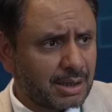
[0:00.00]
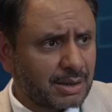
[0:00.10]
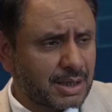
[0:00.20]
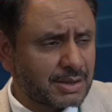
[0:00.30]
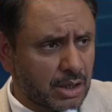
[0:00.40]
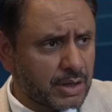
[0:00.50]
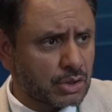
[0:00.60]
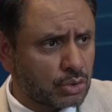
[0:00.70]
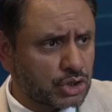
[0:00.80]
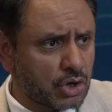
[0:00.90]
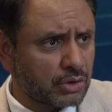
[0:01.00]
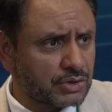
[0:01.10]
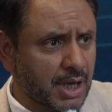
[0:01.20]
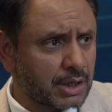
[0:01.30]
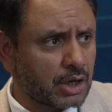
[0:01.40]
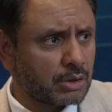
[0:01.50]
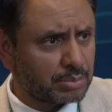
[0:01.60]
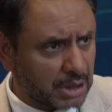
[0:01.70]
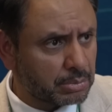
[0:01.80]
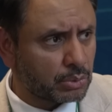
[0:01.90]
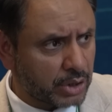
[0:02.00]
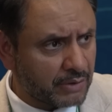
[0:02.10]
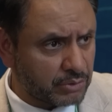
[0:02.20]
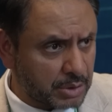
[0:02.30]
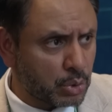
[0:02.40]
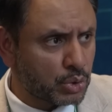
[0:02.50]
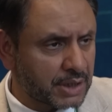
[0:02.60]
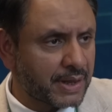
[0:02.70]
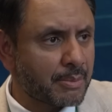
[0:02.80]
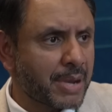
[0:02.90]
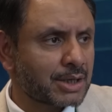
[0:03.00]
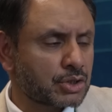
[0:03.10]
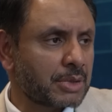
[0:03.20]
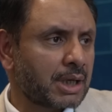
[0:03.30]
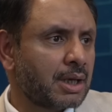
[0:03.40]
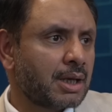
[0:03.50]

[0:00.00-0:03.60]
there's a good chance that, you know, people would have reported that back to me.